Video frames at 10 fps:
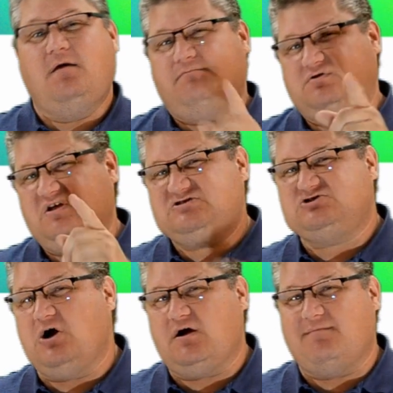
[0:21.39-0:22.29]
but let's
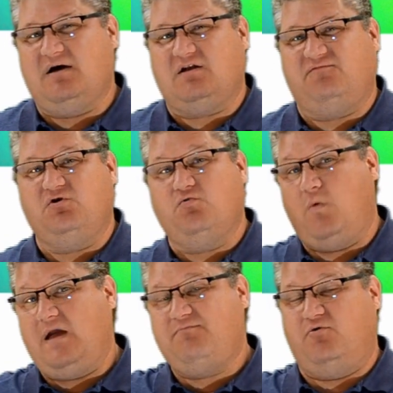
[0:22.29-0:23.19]
talk about a few
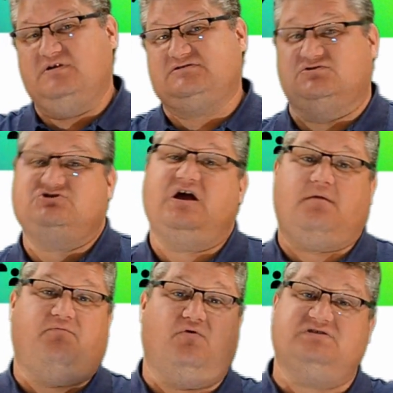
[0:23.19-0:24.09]
waypoints or
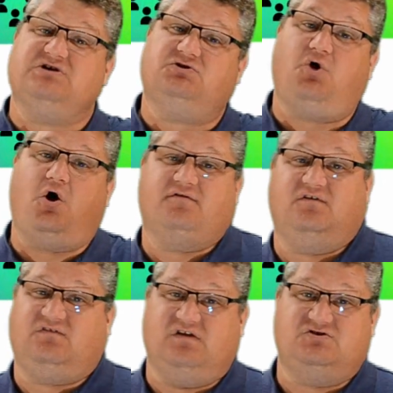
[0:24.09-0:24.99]
checkpoints along
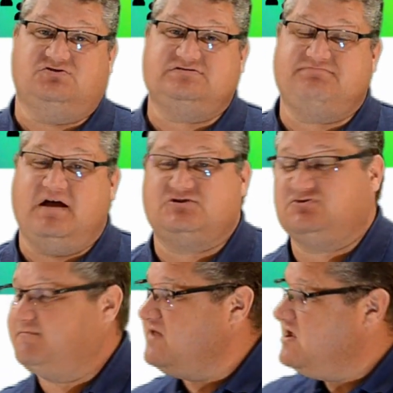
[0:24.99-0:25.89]
this digital
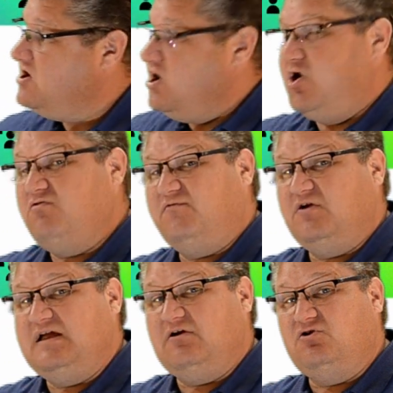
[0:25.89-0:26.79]
spectrum. Over
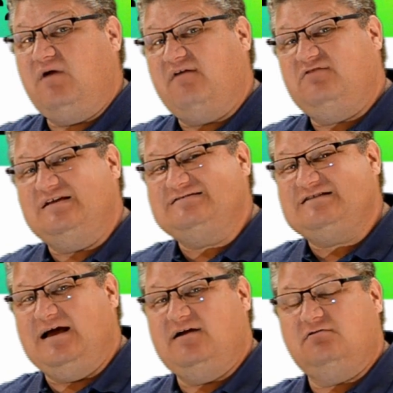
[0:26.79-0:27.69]
here you have the
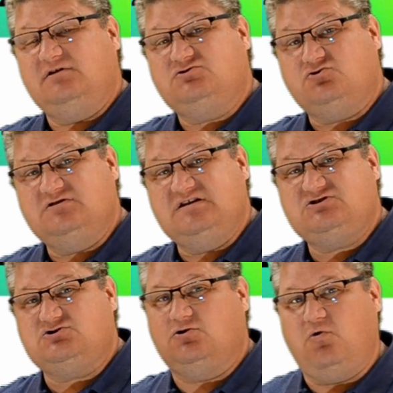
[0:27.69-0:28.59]
entirely
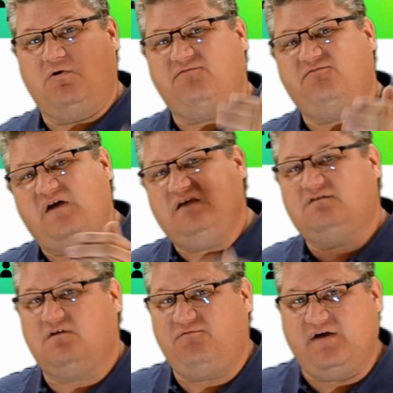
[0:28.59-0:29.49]
traditional or
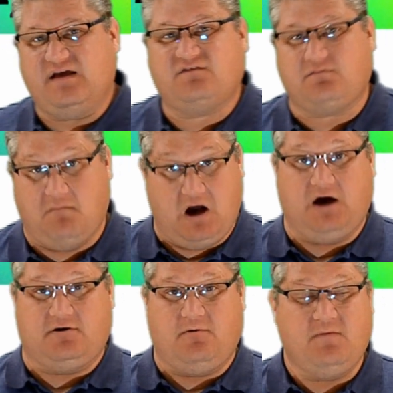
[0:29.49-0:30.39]
face-to-face
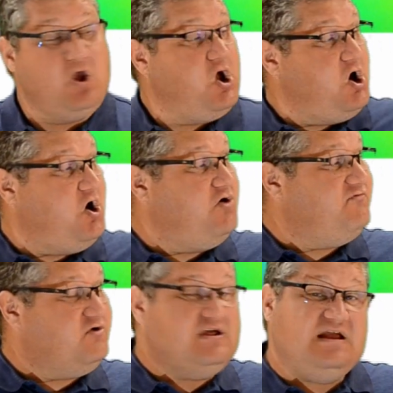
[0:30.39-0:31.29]
model.
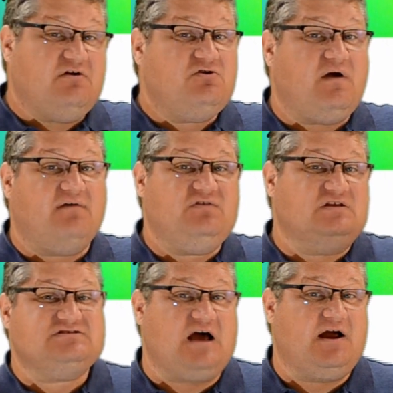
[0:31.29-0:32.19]
Over here you have the
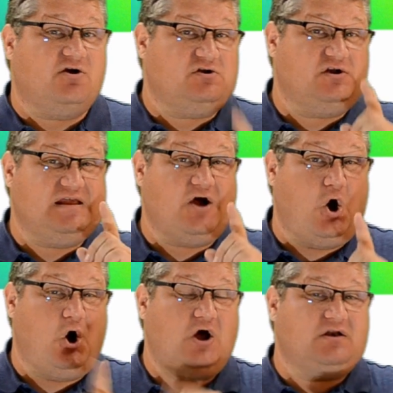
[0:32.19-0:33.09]
entirely
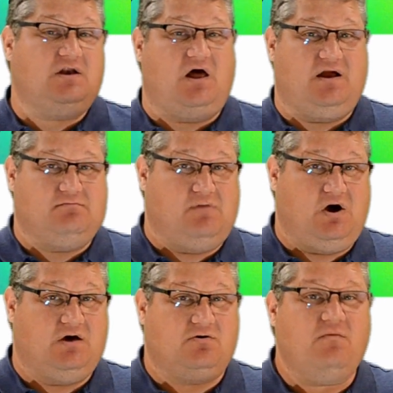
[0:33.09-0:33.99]
online
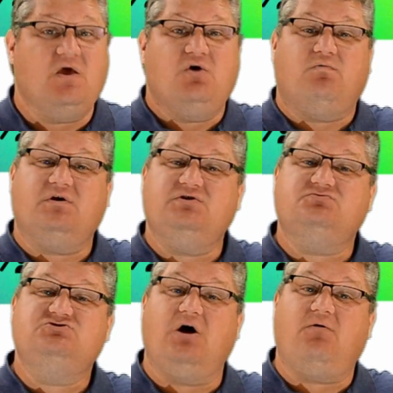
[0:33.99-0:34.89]
model where you
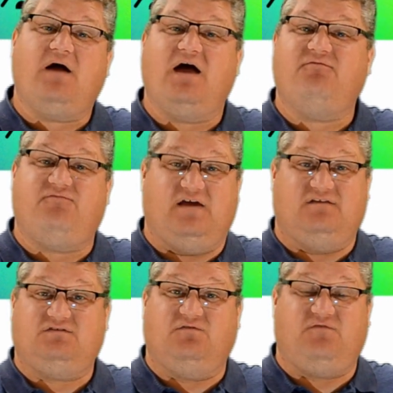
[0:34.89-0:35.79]
don't have
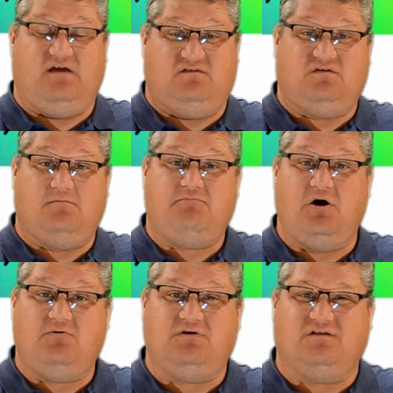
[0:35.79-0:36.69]
face-to-face
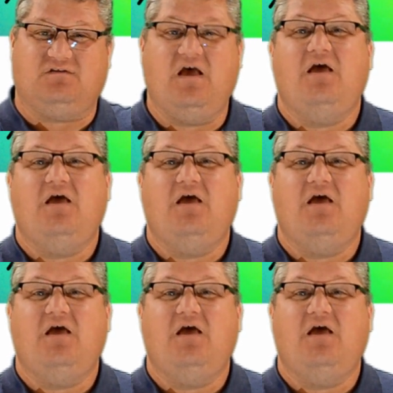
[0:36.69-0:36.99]
components.